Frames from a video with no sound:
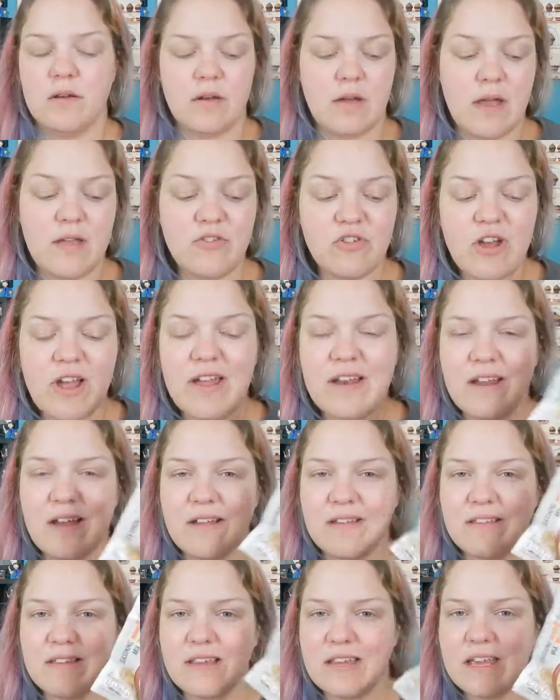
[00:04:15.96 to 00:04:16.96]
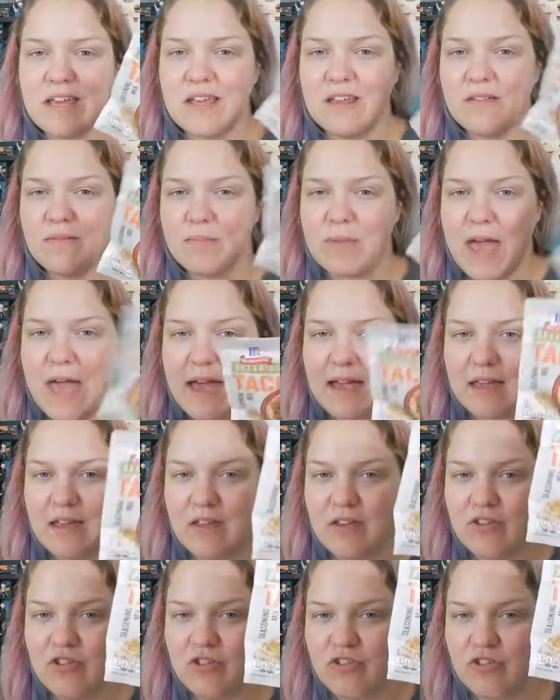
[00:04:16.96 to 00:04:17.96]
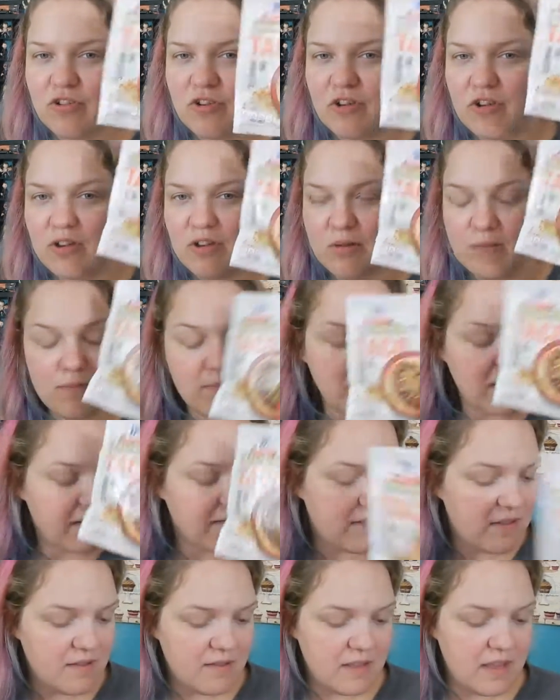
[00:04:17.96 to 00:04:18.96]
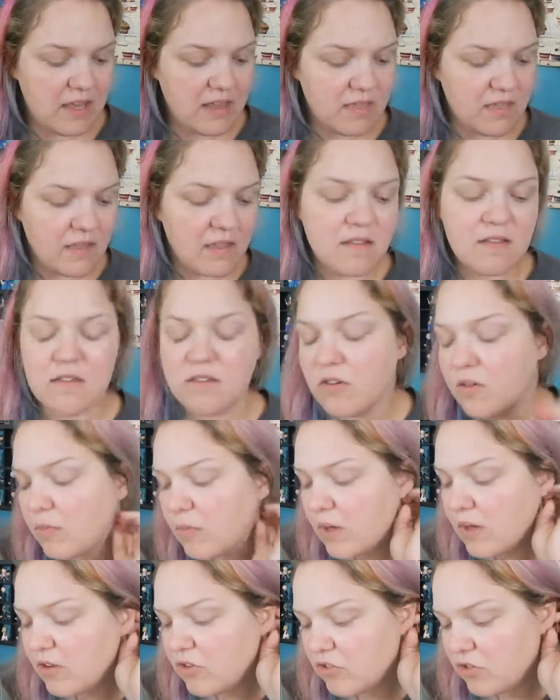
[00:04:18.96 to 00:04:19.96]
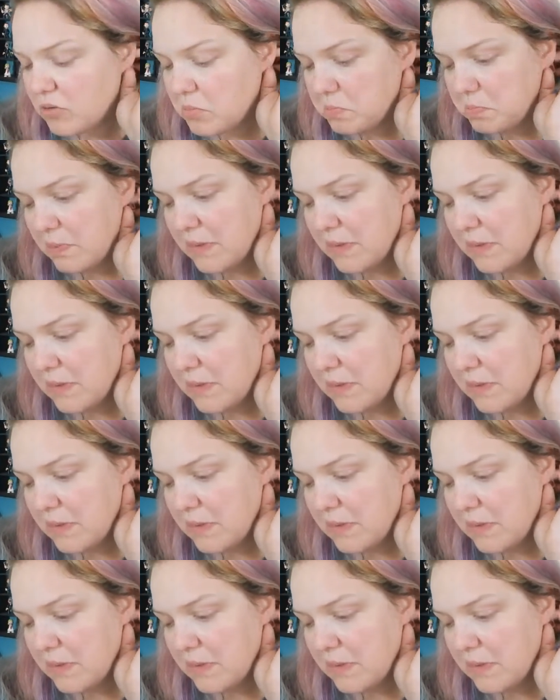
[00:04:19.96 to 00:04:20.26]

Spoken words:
I try not to get packaged mixes like this too much.